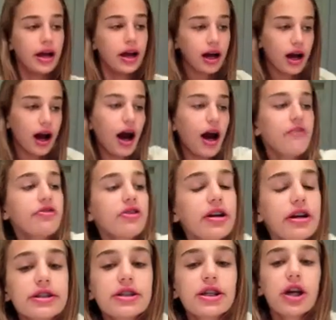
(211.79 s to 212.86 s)
cover
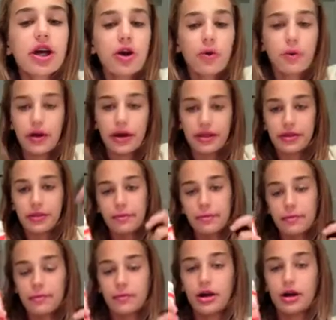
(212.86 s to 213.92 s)
it with
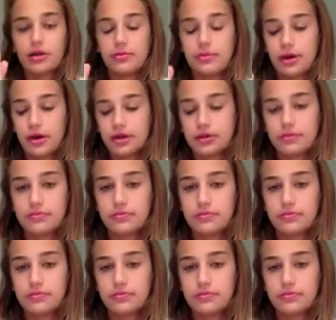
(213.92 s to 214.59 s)
Mod Podge.